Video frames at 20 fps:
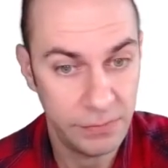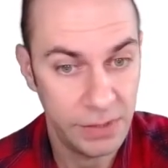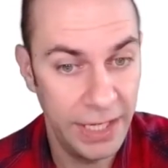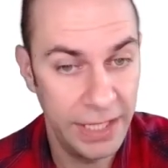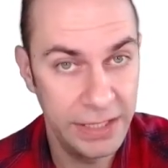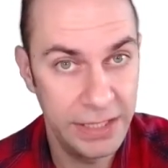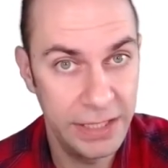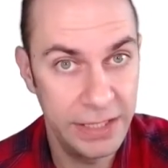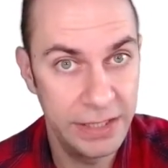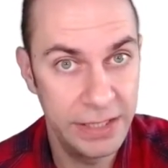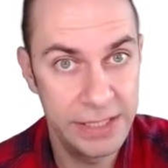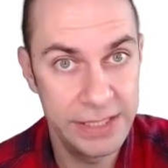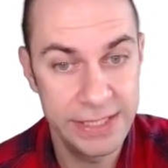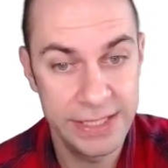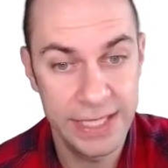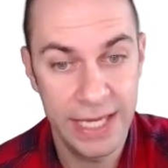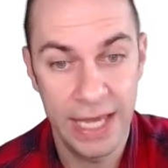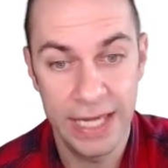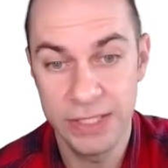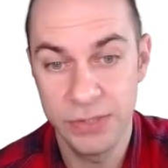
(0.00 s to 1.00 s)
and in this
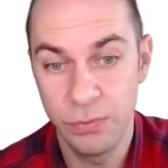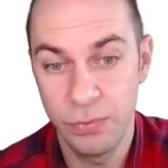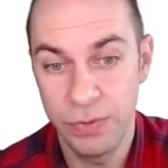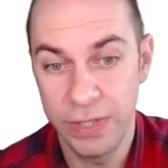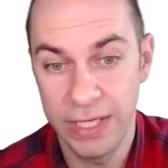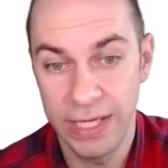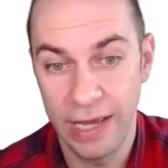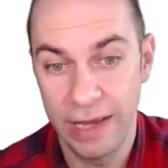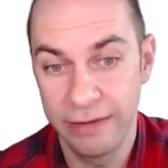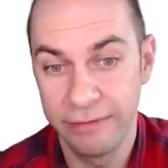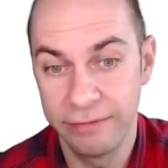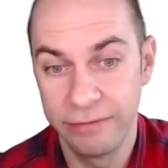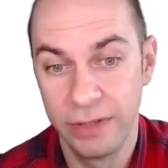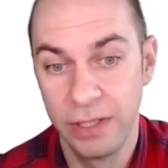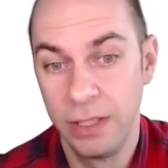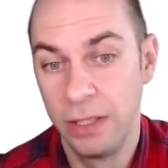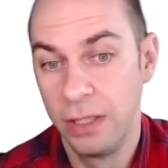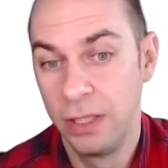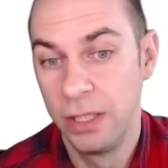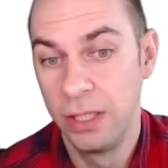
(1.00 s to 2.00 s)
case we have
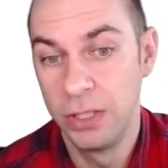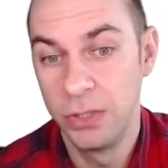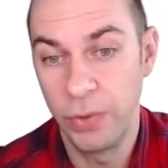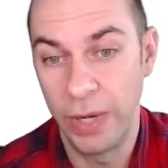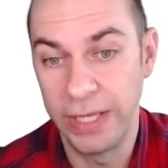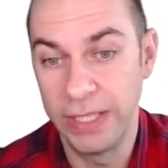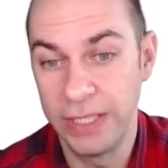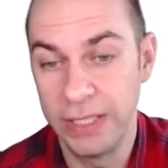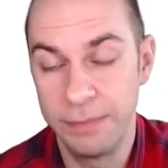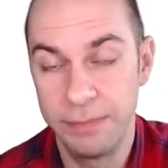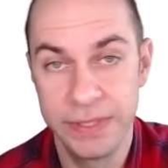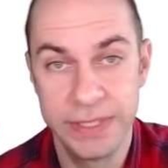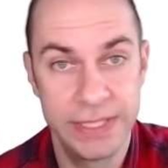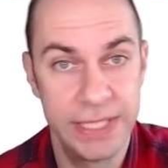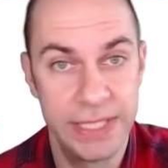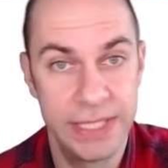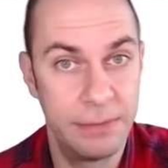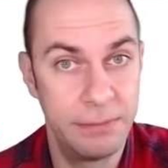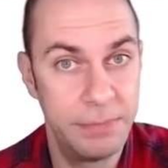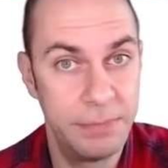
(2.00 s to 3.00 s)
20%